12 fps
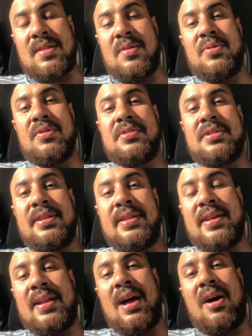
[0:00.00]
we'll see
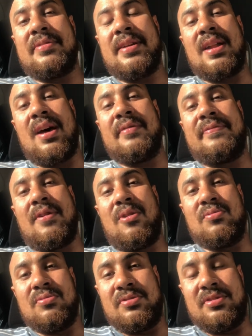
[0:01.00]
that how that
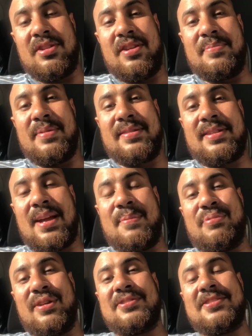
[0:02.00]
unfolds, you know. But
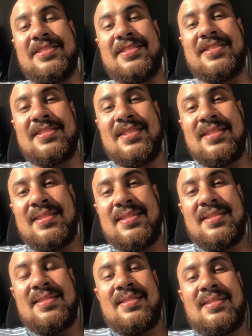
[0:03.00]
Kambosos
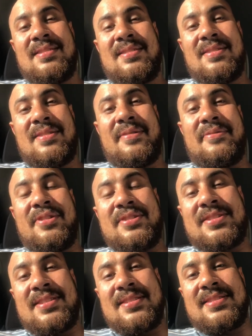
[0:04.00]

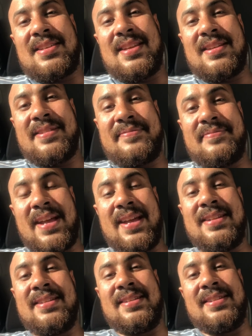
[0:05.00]
versus
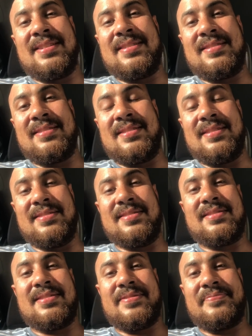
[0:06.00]
Haney
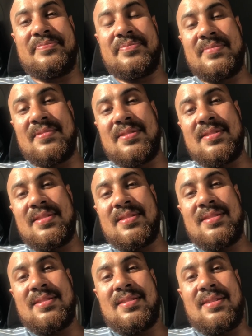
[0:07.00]
is
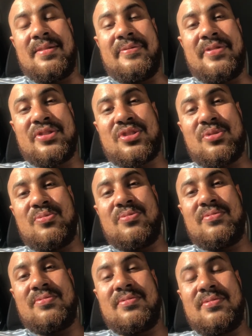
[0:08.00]

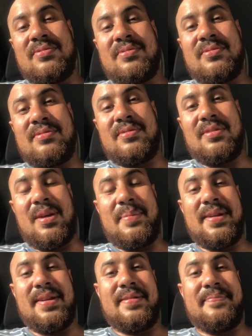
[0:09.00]
official. I
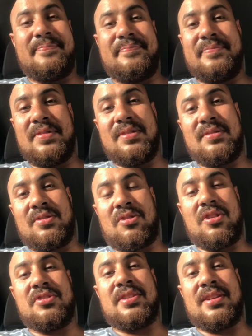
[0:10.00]
mean, the
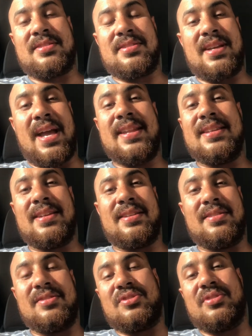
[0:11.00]
contract's there. Haney ain't
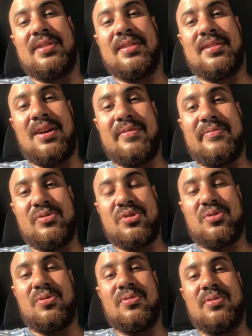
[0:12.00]
going to turn that down for
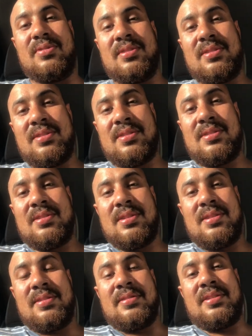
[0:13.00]
sure.
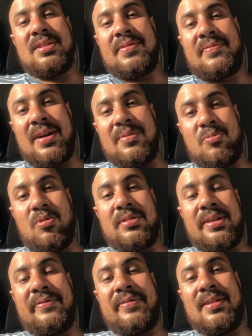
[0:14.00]
This fight will
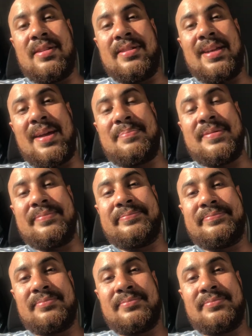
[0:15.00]
definitely happen.